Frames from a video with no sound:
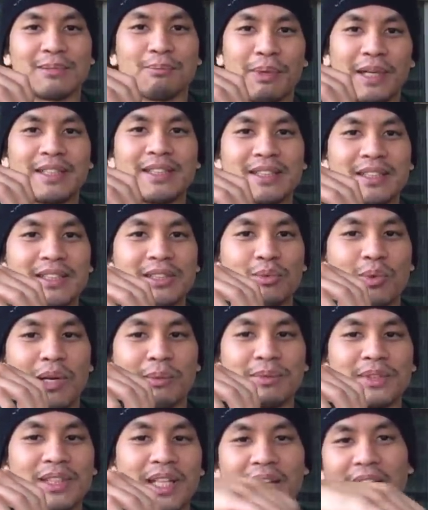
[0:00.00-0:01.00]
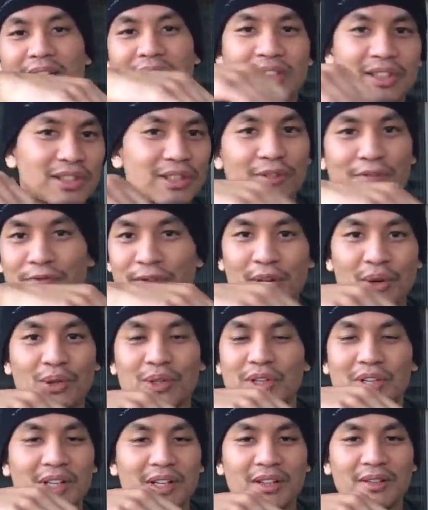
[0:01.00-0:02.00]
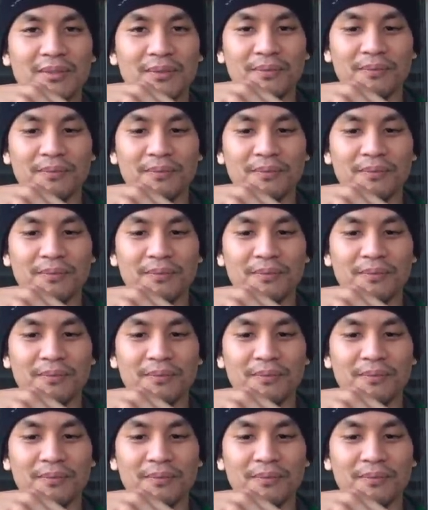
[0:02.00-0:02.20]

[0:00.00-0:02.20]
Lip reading: basically, is what I'm saying. It doesn't feel good.